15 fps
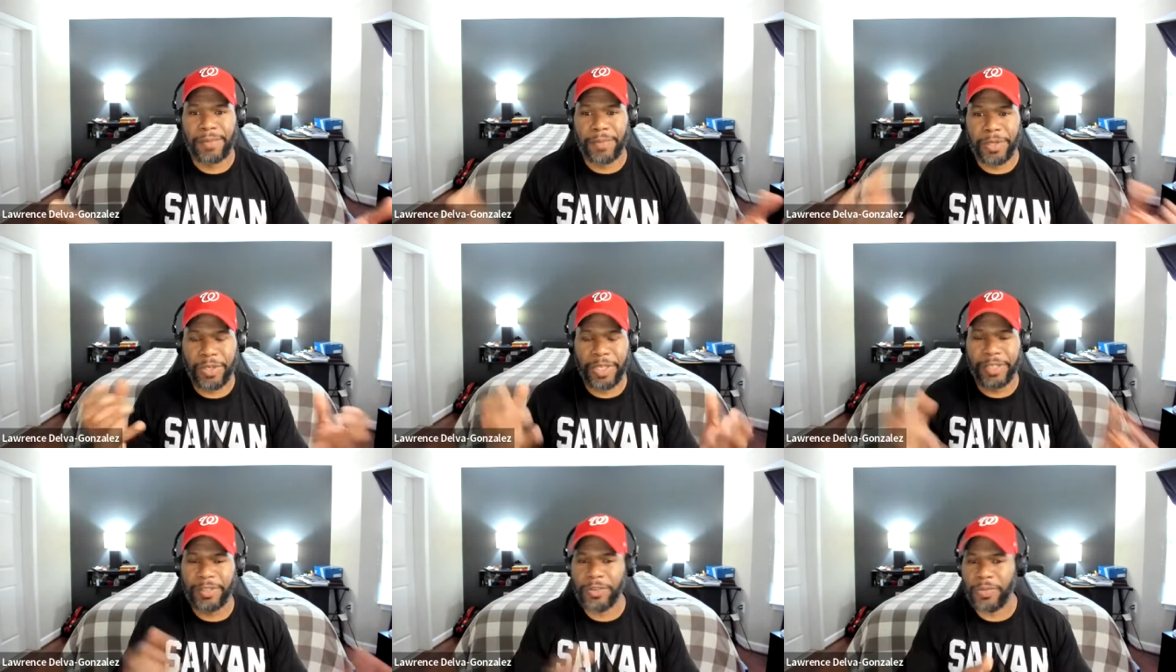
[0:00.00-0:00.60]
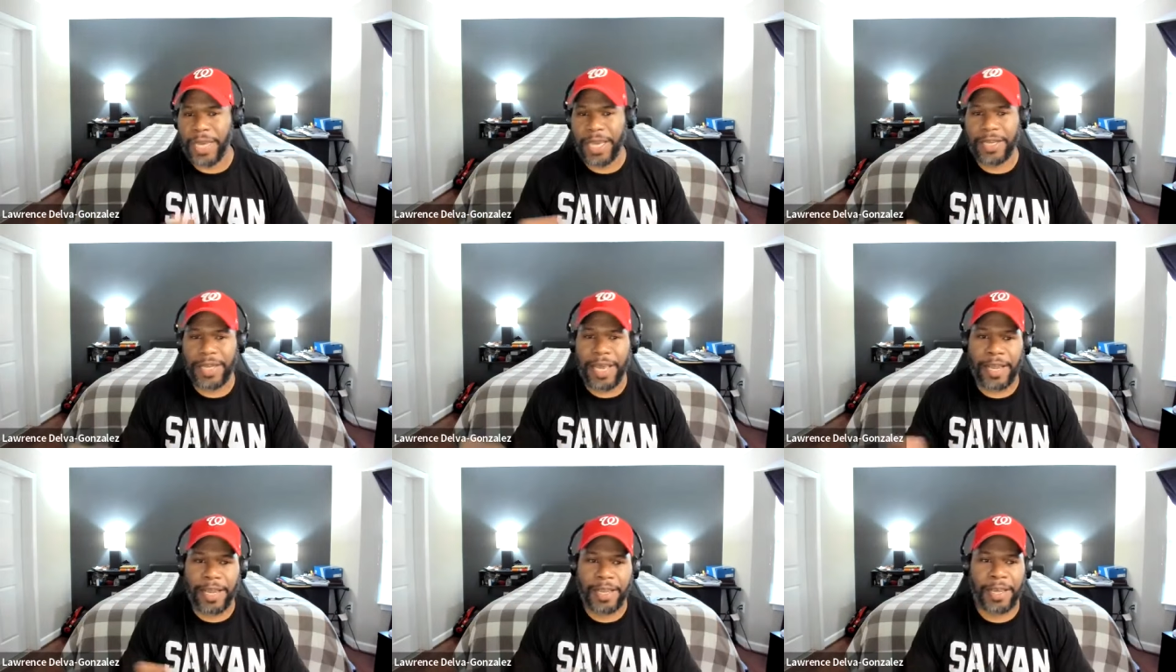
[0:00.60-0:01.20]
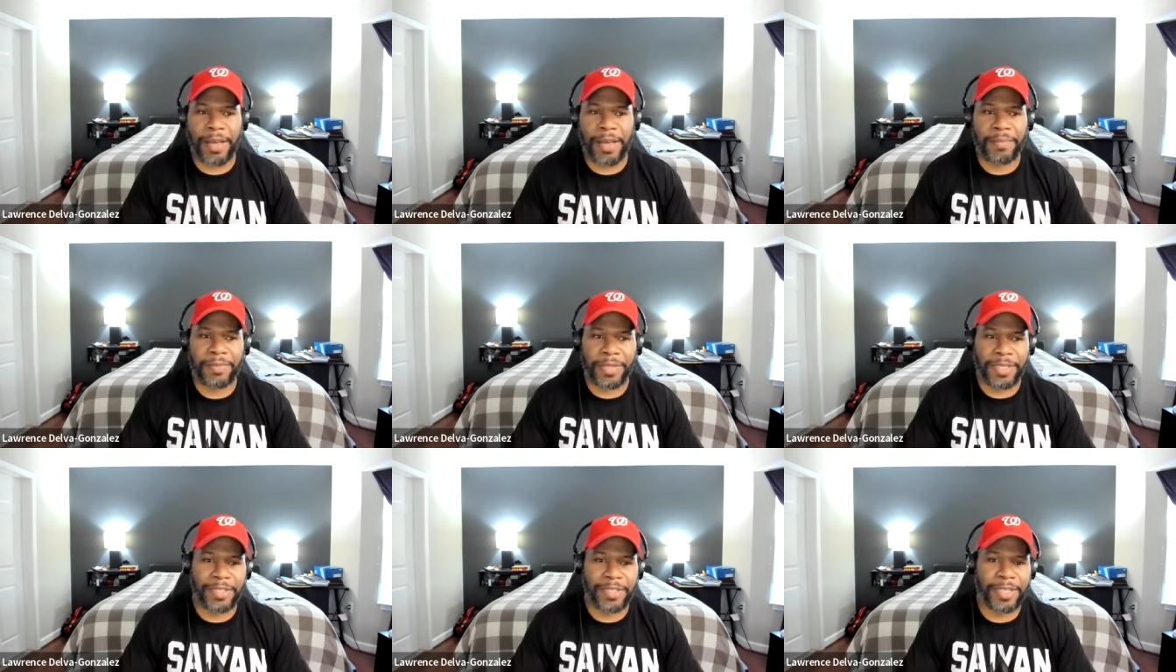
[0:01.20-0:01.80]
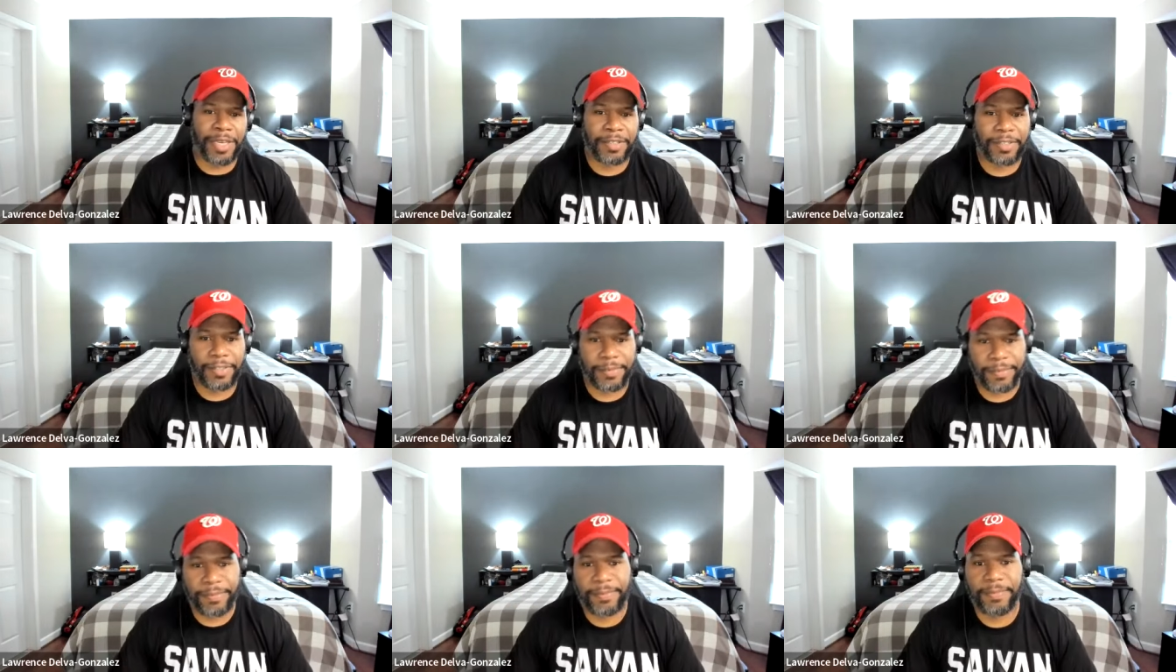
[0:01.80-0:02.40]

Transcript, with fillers: but you could create that, um, these things.